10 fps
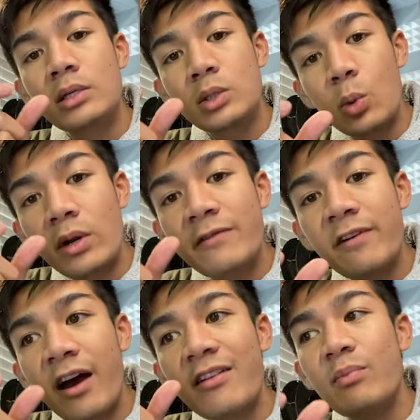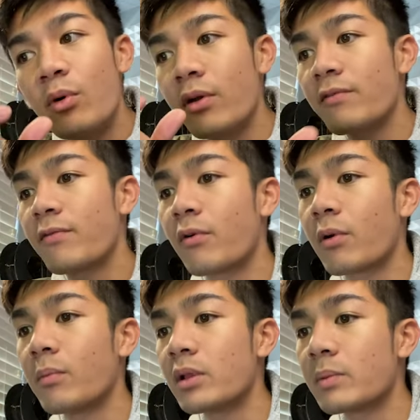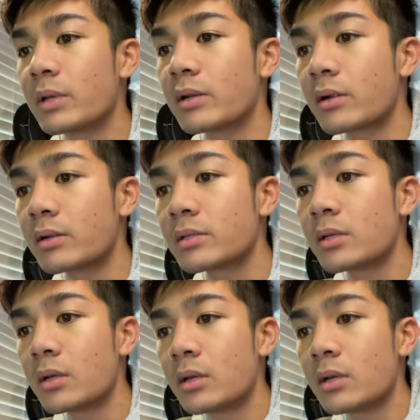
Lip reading: 25.4 millimeters.